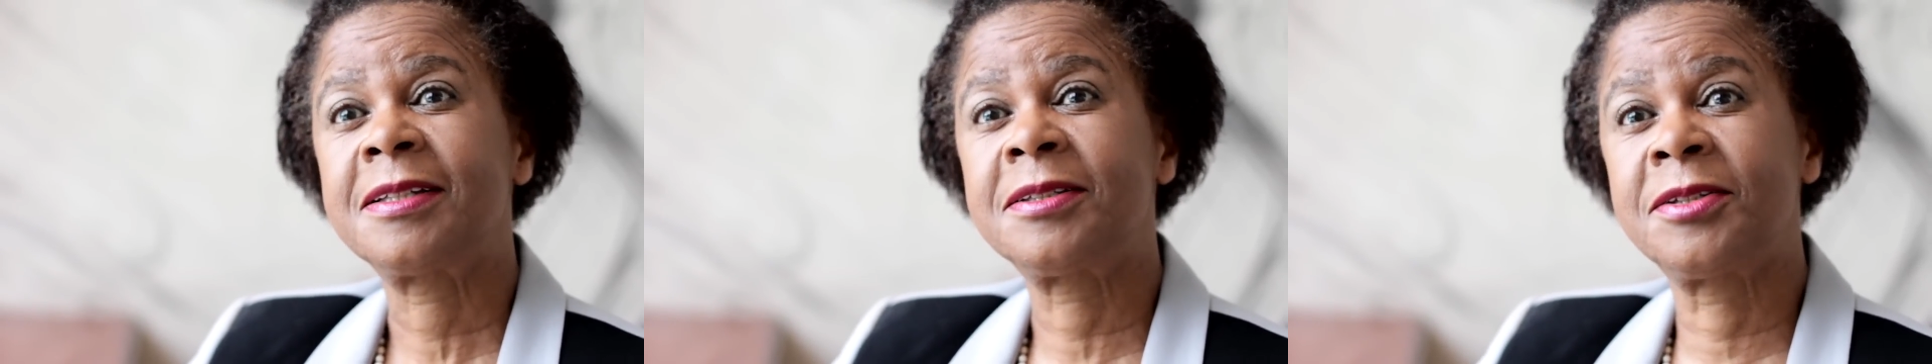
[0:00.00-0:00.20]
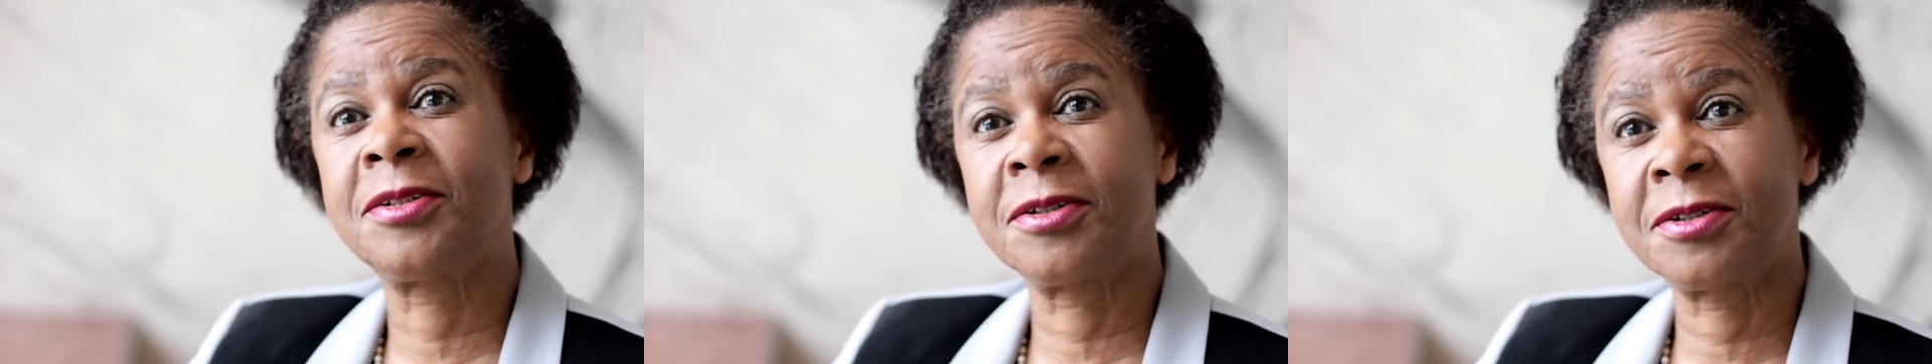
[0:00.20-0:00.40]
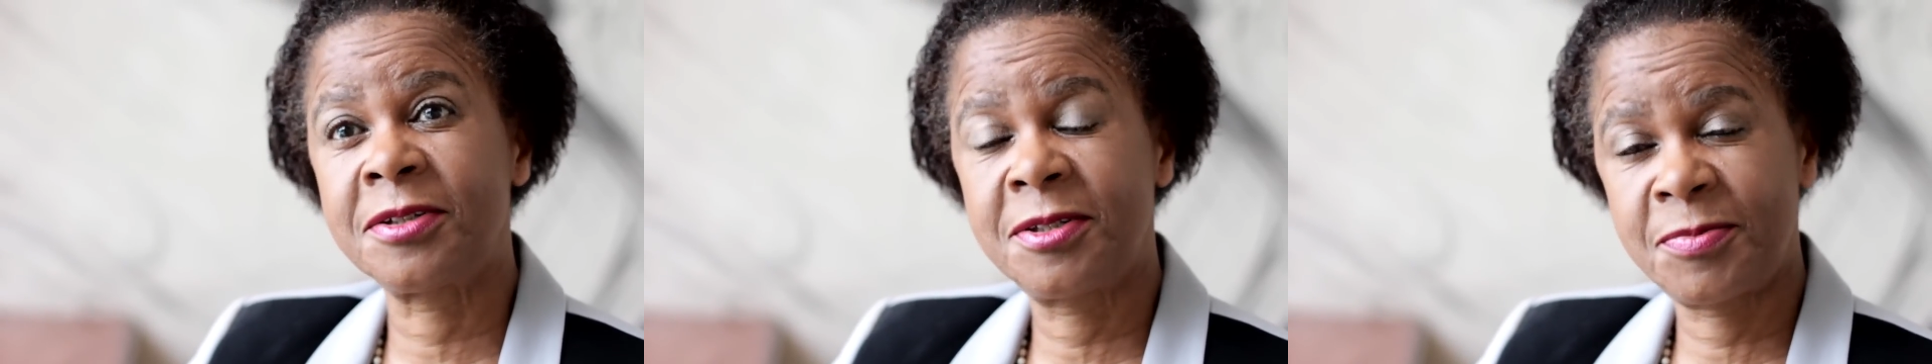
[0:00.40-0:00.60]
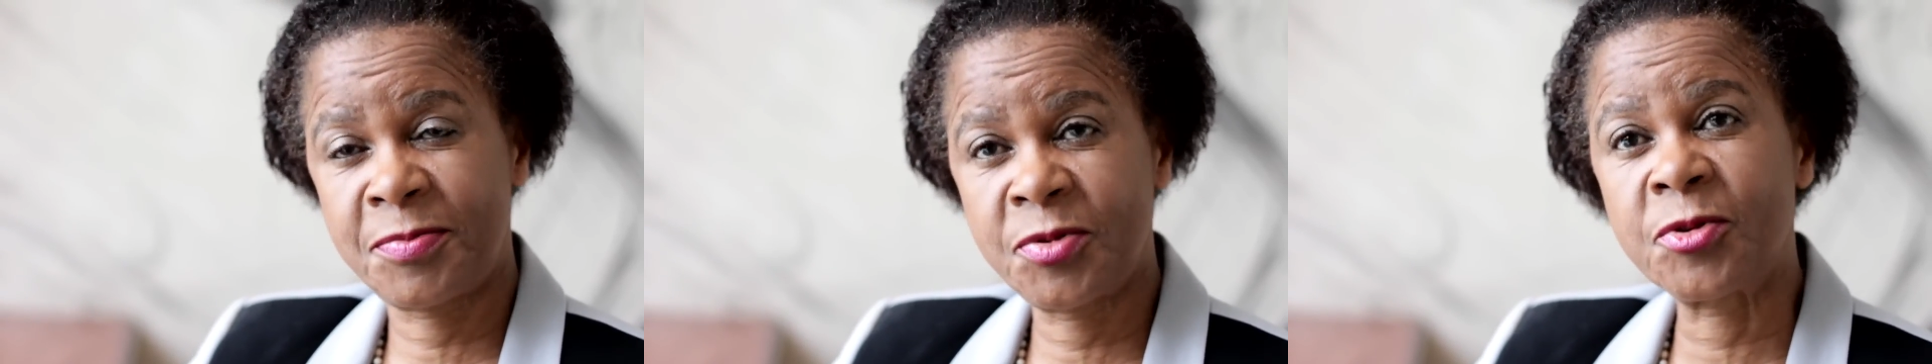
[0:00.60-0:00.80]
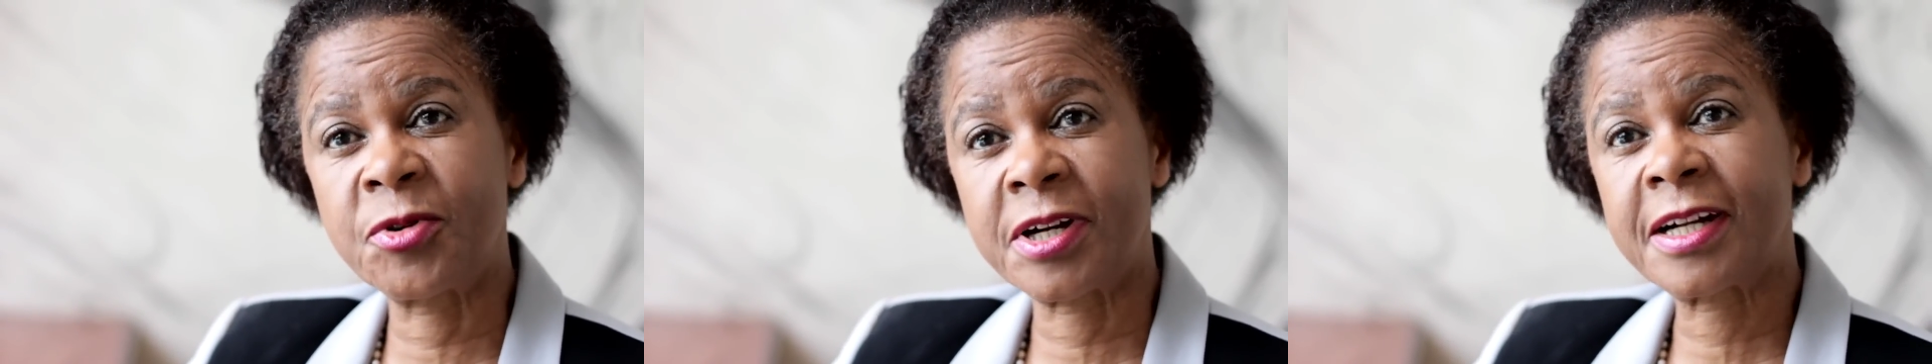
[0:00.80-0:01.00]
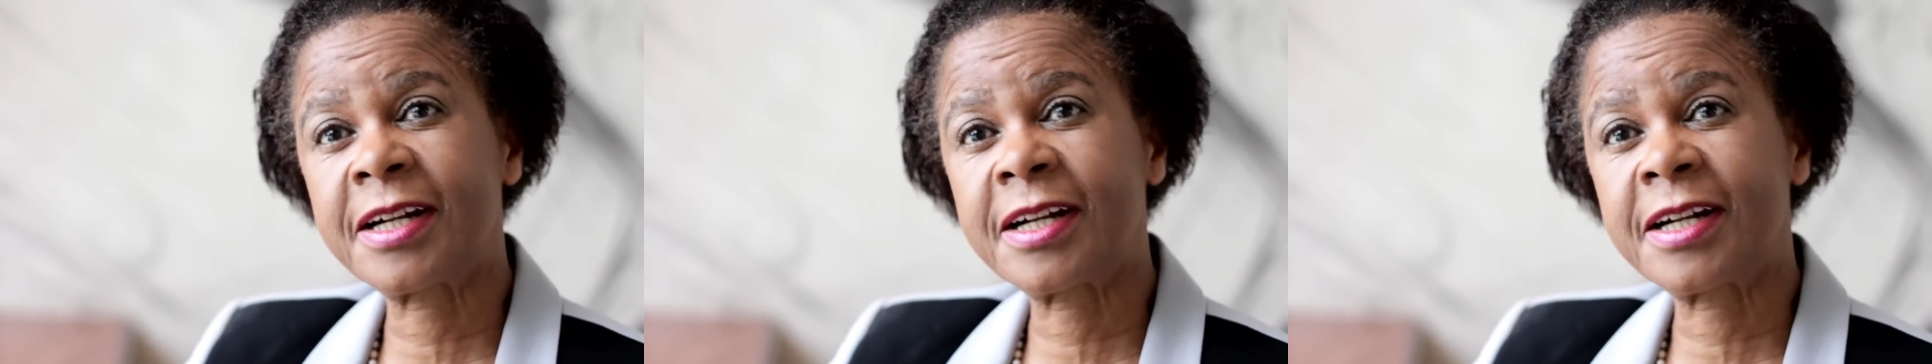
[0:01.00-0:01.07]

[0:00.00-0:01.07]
dirt poor